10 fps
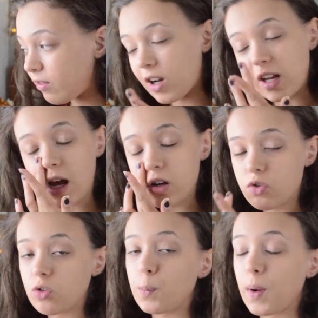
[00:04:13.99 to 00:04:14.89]
really
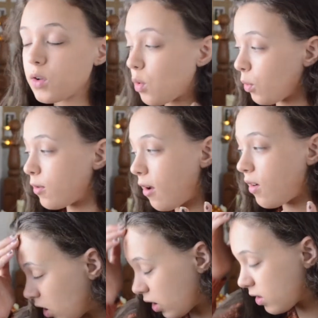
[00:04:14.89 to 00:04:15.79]
natural, but also
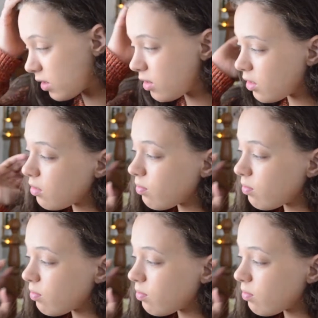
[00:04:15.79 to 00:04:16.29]
just